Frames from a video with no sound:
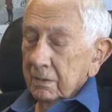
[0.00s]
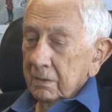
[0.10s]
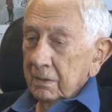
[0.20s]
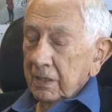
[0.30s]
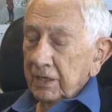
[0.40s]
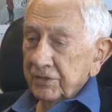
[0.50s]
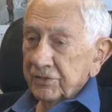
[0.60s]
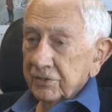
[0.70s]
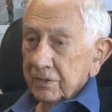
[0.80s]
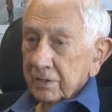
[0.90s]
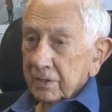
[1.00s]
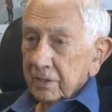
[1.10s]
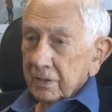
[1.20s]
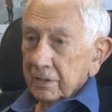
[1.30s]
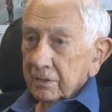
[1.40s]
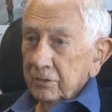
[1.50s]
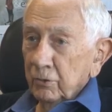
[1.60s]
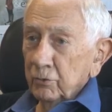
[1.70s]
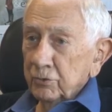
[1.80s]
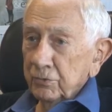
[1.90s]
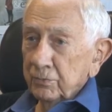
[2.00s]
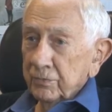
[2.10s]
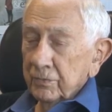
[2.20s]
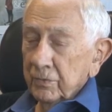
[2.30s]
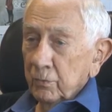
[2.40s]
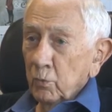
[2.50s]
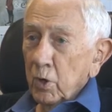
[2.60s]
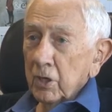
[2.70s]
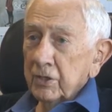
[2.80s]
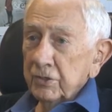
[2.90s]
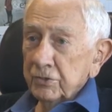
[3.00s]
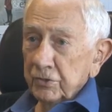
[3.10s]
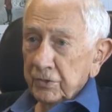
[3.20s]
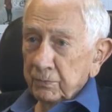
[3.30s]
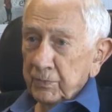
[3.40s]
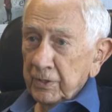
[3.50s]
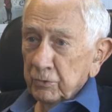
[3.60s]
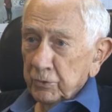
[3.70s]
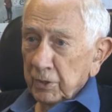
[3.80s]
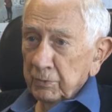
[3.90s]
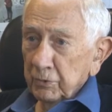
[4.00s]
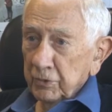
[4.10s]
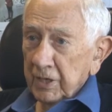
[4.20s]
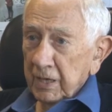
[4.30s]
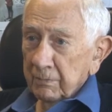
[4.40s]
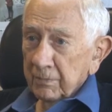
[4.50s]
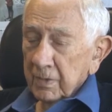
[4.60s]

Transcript: let us go into the walk into the P O W camp.